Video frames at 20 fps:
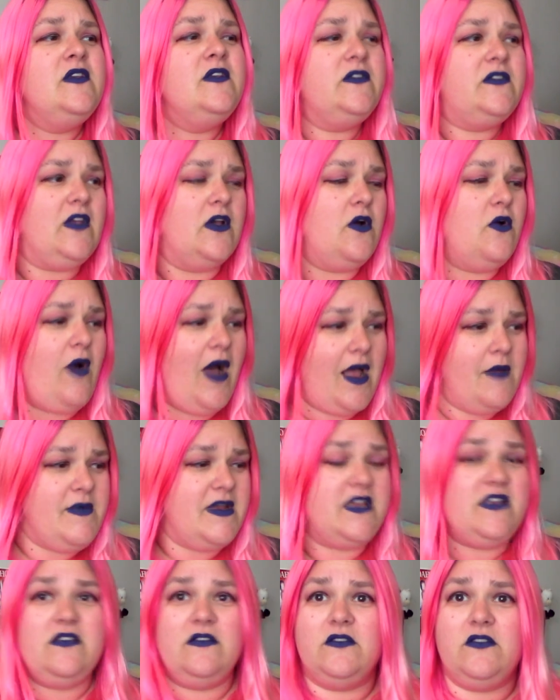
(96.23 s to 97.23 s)
So, I
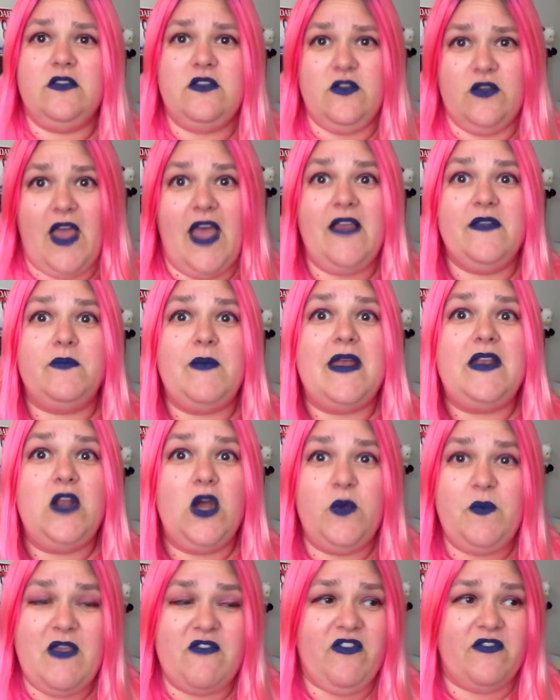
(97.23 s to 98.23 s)
mean, you guys may
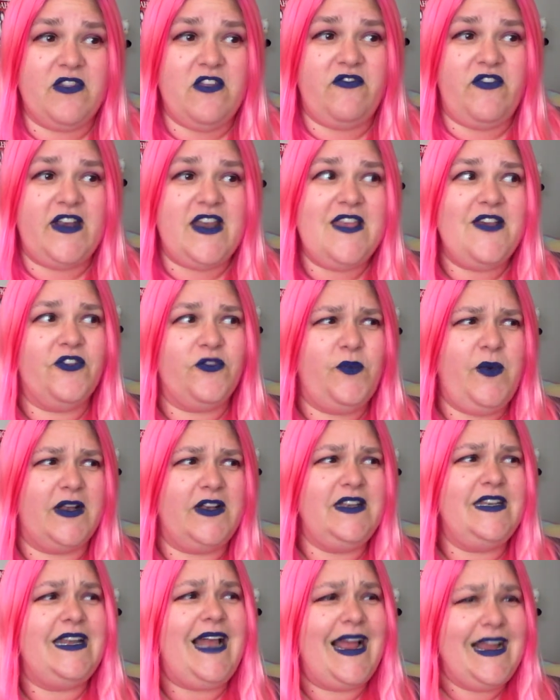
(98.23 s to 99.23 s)
know me from the videos,
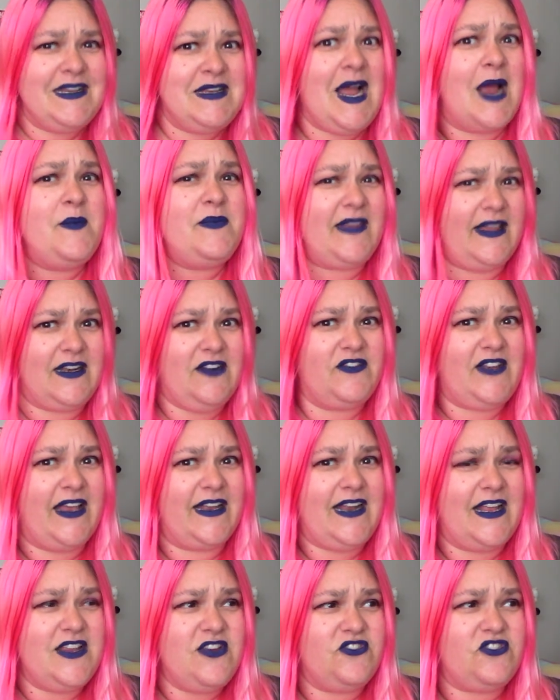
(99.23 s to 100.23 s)
but 9 times out of
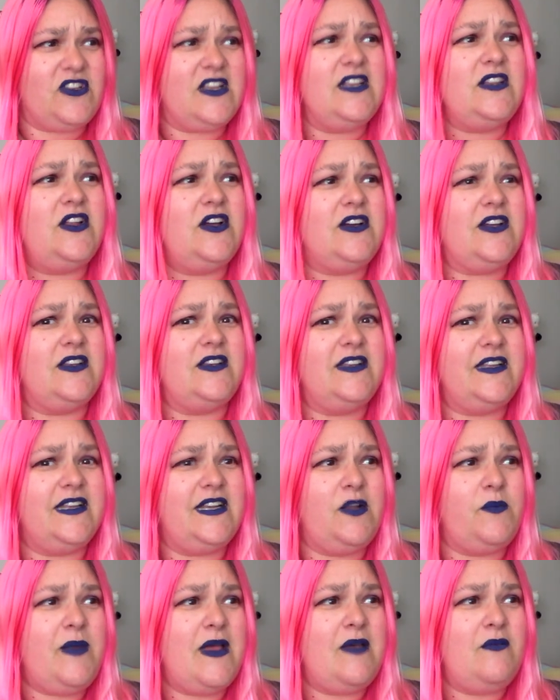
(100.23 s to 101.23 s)
10, I usually look a
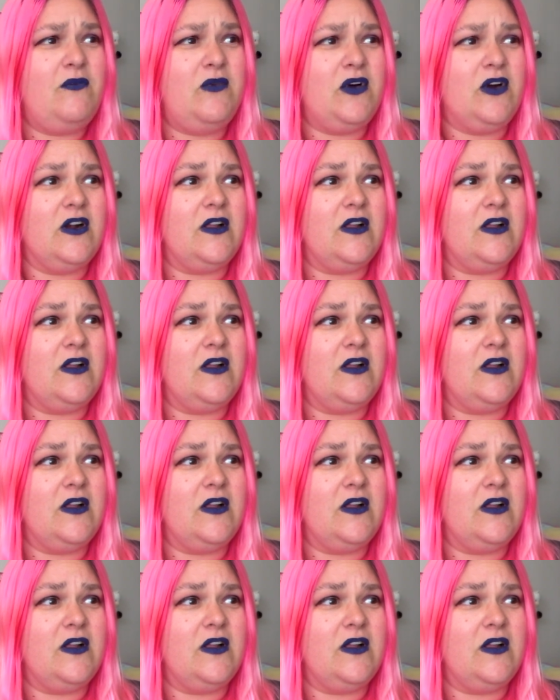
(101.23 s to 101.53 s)
little bit more